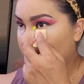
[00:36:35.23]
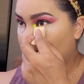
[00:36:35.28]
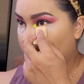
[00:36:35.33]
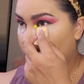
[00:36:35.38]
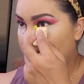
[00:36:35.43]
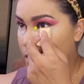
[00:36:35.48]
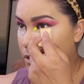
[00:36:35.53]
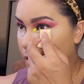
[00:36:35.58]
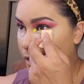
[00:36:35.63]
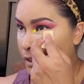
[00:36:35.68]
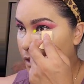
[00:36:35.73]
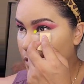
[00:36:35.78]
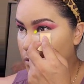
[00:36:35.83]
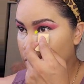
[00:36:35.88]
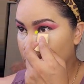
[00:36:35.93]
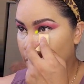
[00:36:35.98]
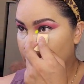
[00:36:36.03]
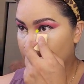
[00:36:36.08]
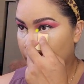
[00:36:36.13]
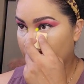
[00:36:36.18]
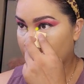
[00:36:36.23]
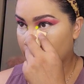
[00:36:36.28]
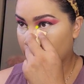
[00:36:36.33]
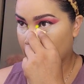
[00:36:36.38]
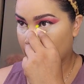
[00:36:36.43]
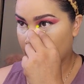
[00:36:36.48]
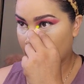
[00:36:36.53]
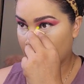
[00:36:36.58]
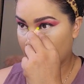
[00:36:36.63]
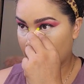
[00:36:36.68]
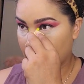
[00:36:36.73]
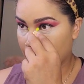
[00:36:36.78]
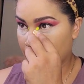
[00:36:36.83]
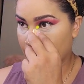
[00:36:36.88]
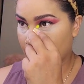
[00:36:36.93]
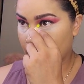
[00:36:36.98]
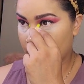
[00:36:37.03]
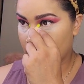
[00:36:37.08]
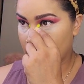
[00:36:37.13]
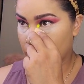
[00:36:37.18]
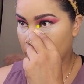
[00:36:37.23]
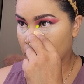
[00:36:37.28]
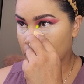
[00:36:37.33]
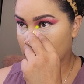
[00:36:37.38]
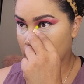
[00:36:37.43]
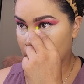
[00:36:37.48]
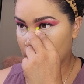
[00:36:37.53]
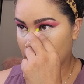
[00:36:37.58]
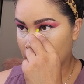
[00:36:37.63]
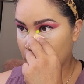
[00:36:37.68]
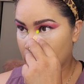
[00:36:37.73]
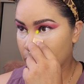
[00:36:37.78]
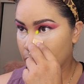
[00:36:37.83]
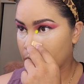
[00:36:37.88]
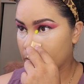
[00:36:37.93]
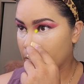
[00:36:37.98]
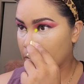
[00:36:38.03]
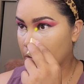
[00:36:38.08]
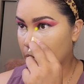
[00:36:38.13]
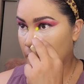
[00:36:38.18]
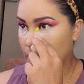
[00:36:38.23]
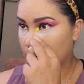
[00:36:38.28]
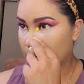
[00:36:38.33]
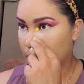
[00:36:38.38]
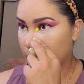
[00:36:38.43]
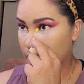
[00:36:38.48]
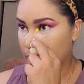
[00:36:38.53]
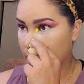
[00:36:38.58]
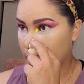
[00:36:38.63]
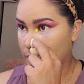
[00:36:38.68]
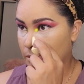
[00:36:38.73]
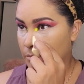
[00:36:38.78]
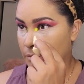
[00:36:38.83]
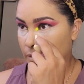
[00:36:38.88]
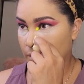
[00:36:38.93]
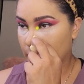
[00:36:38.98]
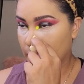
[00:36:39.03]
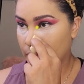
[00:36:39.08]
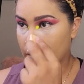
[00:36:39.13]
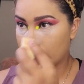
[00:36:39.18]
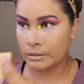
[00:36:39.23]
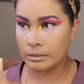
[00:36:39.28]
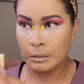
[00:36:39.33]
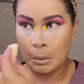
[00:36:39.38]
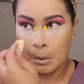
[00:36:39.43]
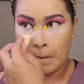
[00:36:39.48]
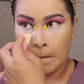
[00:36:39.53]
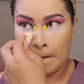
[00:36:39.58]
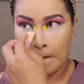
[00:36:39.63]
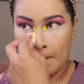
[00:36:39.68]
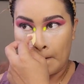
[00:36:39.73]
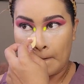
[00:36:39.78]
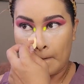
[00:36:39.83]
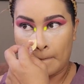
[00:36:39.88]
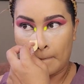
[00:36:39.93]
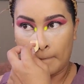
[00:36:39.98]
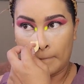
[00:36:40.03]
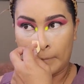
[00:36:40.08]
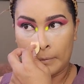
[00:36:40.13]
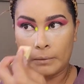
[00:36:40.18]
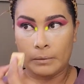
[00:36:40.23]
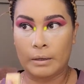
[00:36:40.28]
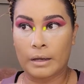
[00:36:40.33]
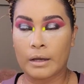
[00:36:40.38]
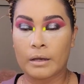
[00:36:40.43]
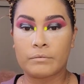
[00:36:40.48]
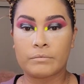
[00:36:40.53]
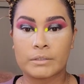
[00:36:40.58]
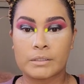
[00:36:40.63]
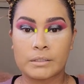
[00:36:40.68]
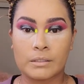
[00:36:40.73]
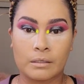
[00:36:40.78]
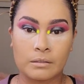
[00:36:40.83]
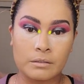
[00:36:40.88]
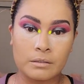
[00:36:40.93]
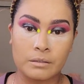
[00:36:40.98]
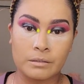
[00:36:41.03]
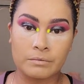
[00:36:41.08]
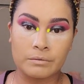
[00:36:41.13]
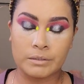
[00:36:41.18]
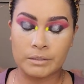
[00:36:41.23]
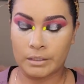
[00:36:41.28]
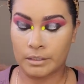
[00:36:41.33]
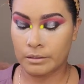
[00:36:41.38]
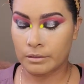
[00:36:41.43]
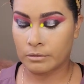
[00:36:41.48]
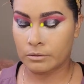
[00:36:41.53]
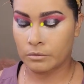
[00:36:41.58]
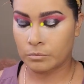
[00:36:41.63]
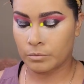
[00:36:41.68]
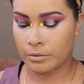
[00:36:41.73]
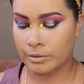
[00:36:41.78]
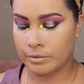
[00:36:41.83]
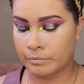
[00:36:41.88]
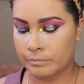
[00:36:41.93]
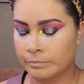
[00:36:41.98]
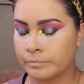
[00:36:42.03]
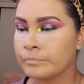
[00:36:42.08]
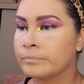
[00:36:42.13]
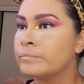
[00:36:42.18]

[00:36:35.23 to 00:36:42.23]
I try not to apply that primer that I usually use, and the reason is because I have a sensitive skin as well.